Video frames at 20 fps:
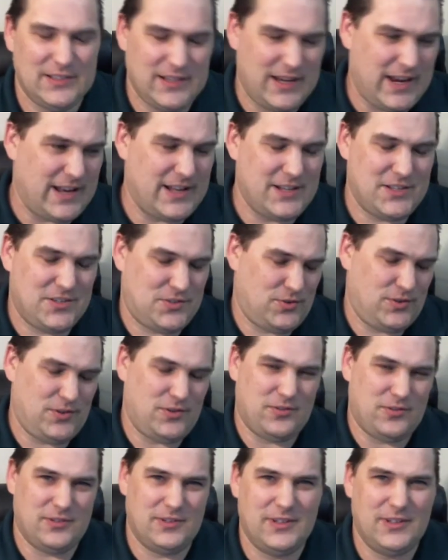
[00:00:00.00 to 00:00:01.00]
And it's
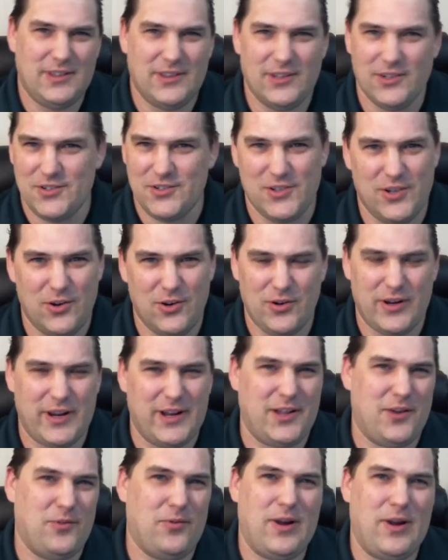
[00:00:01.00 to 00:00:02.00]
true. There's no
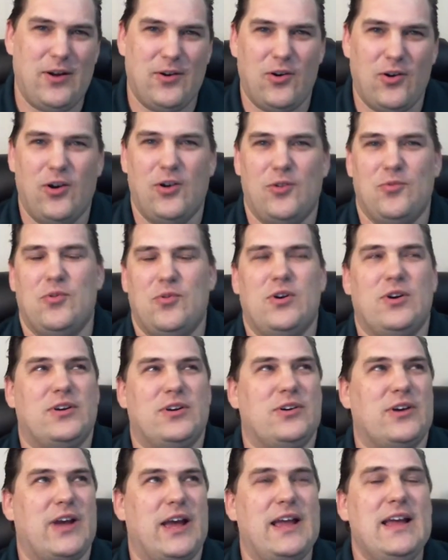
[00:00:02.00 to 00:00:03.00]
getting around hard work,
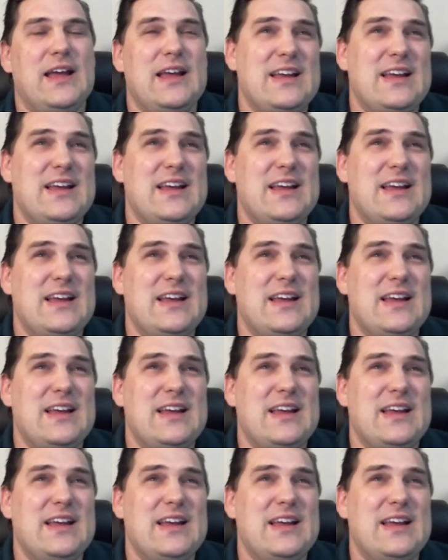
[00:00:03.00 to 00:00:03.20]
okay?